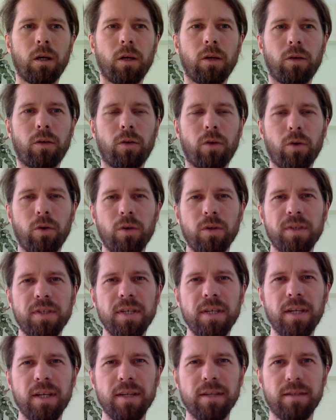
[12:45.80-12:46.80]
So you
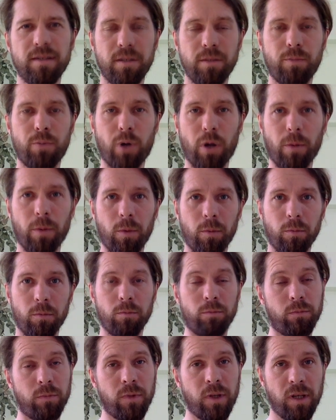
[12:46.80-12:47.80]
see that the
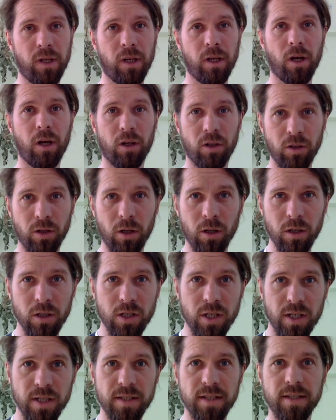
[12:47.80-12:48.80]
problem they
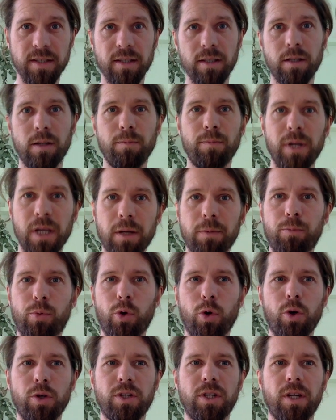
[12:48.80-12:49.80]
acknowledge is the big
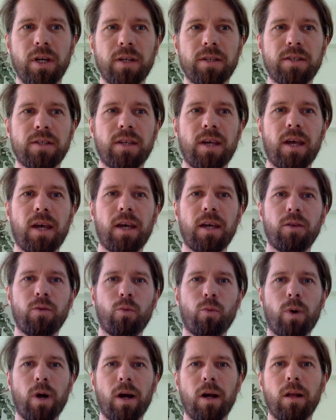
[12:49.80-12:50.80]
projects,
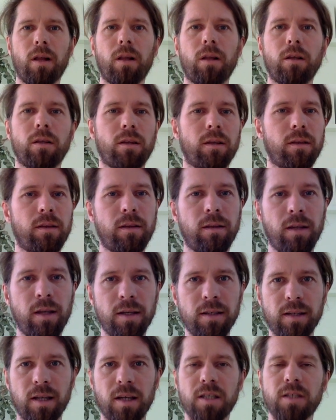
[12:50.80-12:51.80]
and while
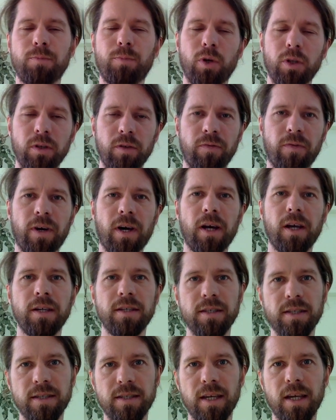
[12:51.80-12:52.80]
things like Spotify
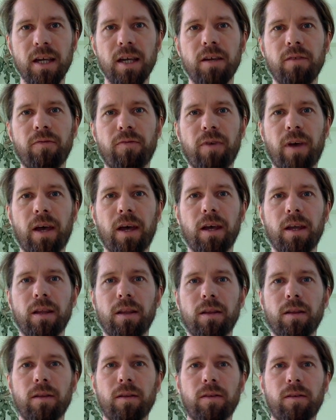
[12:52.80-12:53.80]
and Safe
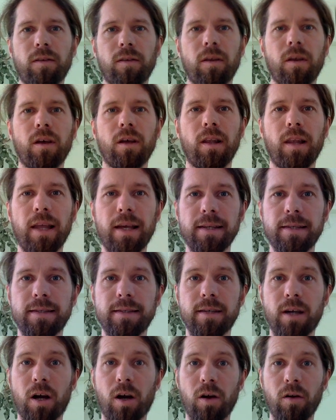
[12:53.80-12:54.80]
and
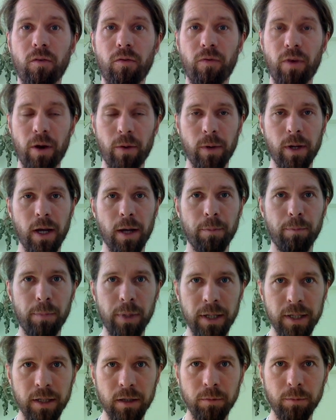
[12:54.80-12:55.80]
Less are very
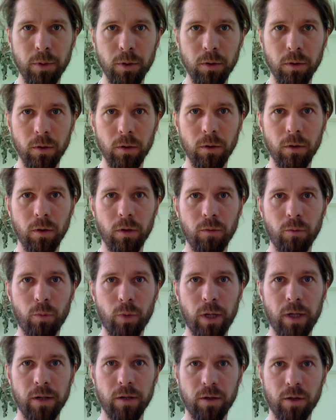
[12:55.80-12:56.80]
applicable
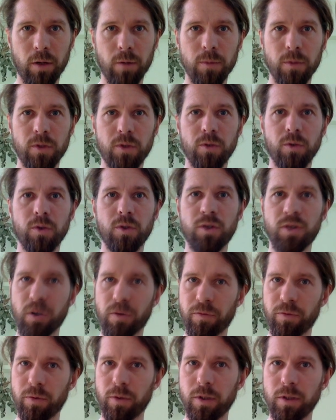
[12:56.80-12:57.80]
when it comes to
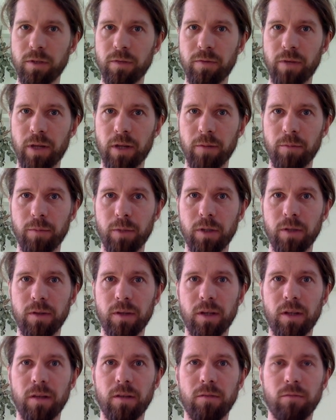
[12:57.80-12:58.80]
software development,
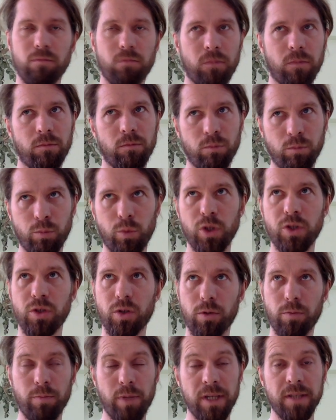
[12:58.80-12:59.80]
and which
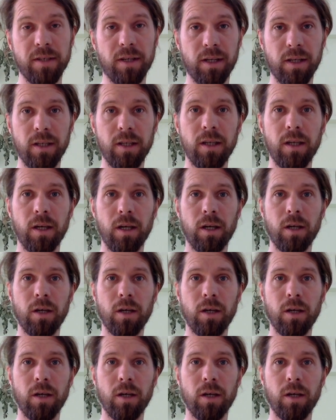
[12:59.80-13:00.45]
are basically